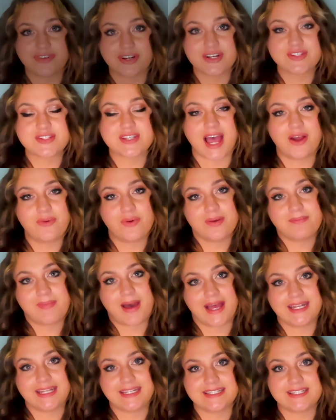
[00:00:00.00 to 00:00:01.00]
first, I want
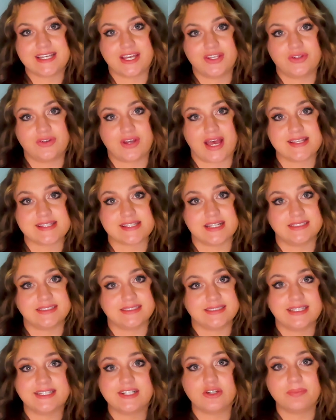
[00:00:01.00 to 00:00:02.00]
Maddie to tell you guys a
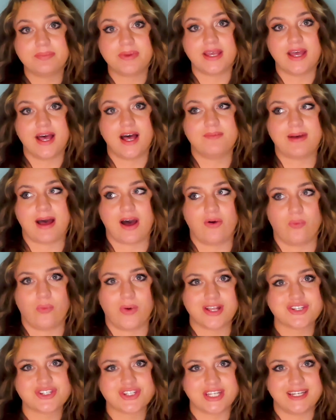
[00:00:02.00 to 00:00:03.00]
little bit about
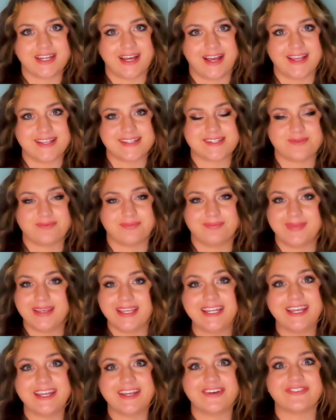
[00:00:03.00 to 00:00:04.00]
what she does,
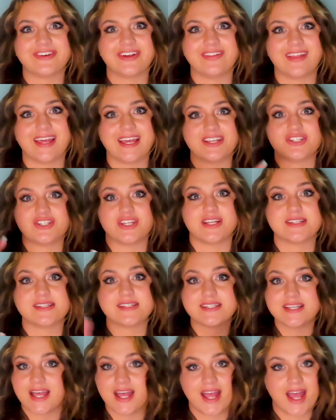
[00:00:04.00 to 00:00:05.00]
media
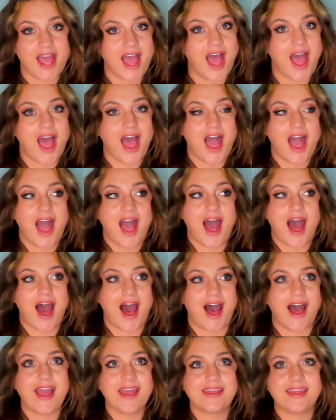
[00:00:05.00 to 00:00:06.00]
relations.
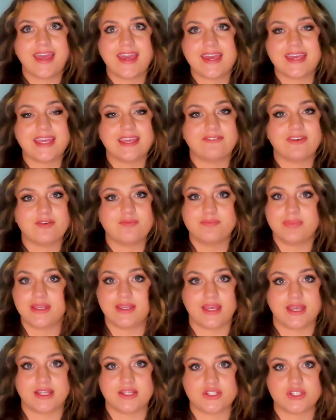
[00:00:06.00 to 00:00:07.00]
I can't even
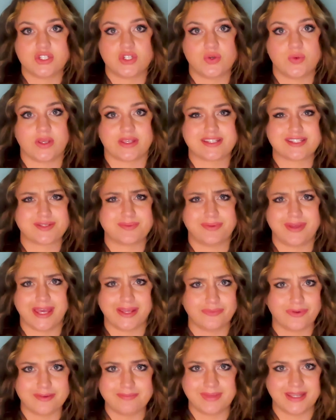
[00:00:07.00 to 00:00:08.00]
begin to
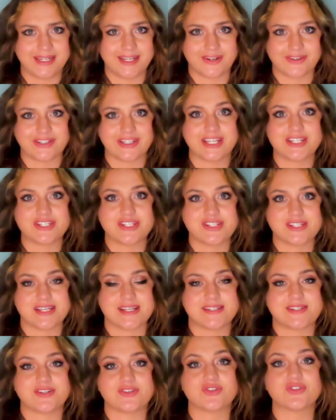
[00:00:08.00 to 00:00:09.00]
explain what media relations
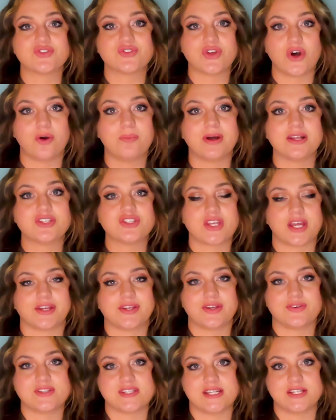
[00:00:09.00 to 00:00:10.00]
is. There's so much that
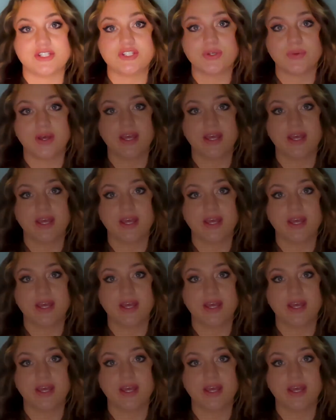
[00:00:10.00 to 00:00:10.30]
goes into